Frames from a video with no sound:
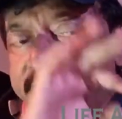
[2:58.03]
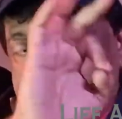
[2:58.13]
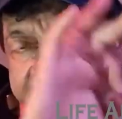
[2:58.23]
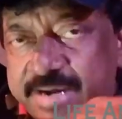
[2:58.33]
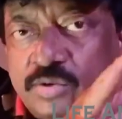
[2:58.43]

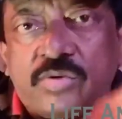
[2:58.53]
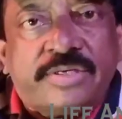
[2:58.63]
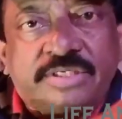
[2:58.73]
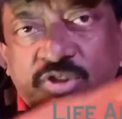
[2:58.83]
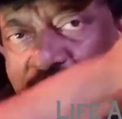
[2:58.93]
Adhe
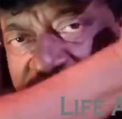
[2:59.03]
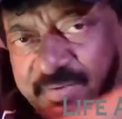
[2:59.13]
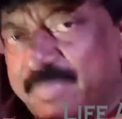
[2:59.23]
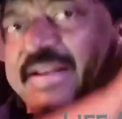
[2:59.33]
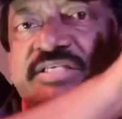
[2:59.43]
ignorance man
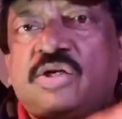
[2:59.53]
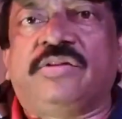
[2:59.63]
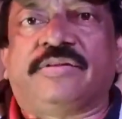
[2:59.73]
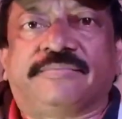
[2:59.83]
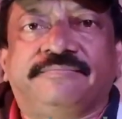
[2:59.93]
film industry
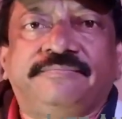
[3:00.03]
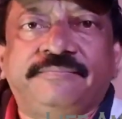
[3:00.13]
lo undi.